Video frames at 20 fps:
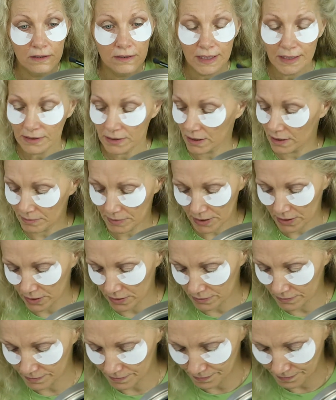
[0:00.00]
That's all I'm
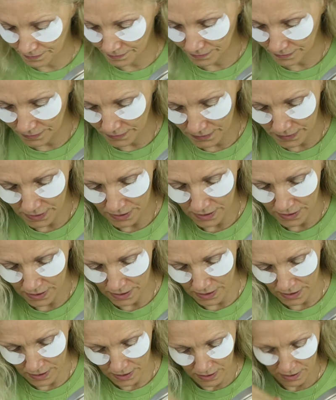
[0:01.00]
gonna
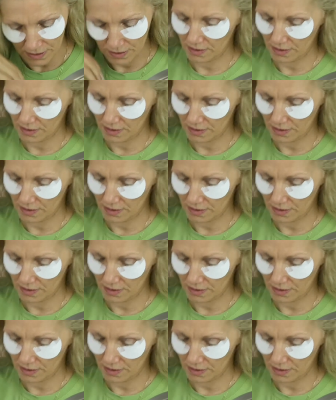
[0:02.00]
do.